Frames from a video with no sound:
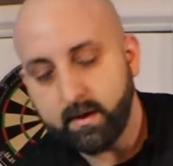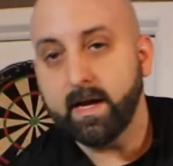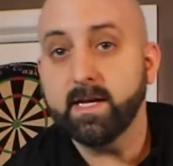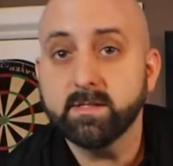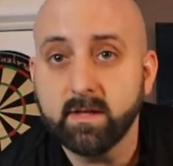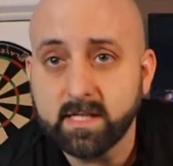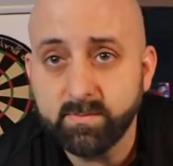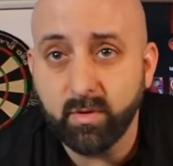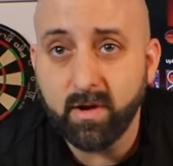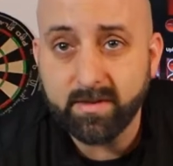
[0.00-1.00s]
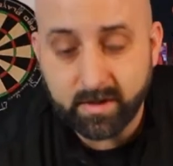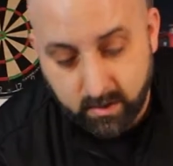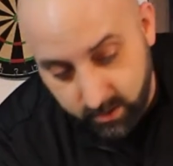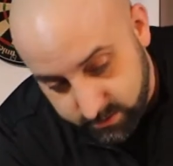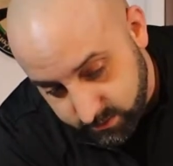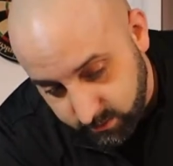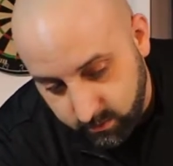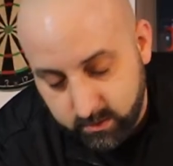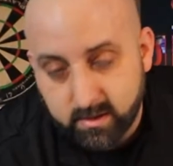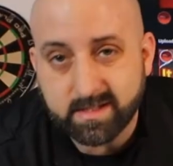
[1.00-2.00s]
Okay, so let's pull out the
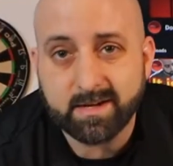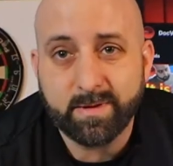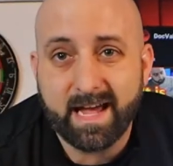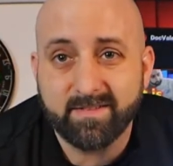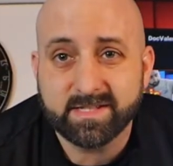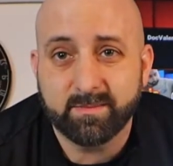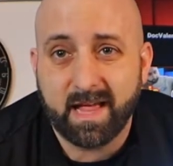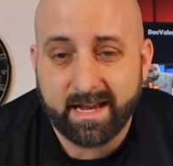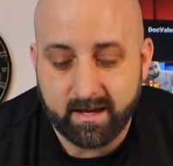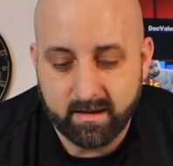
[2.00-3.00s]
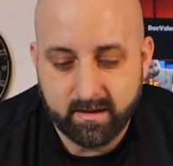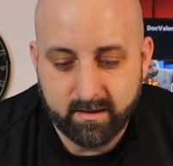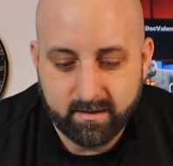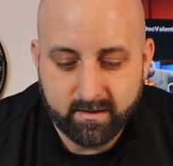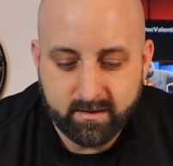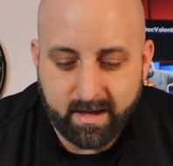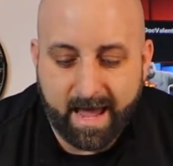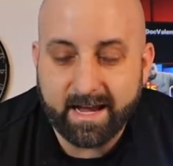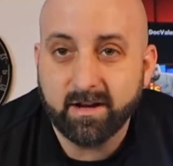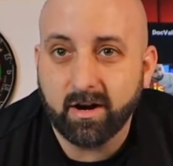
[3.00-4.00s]
console. It looks like we have some like
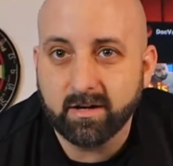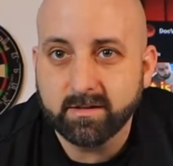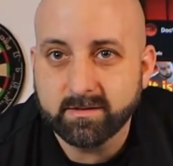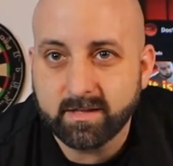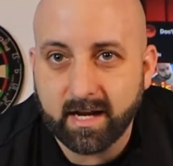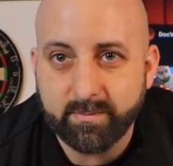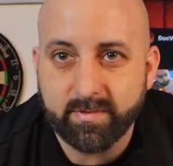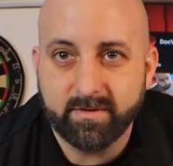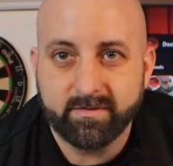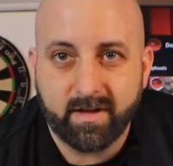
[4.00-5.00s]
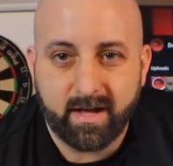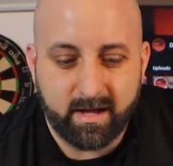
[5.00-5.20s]
egg carton type of